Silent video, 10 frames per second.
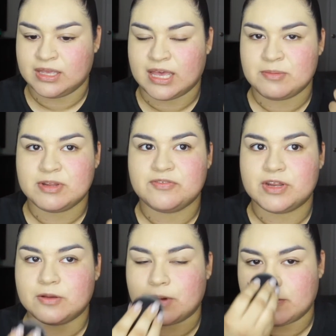I made a
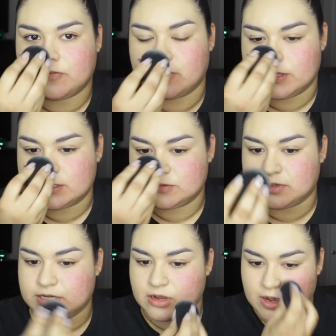video right before this
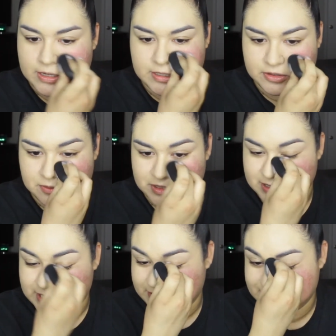one on
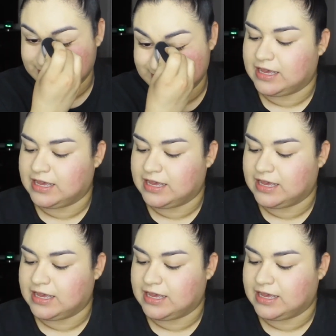acrylic nails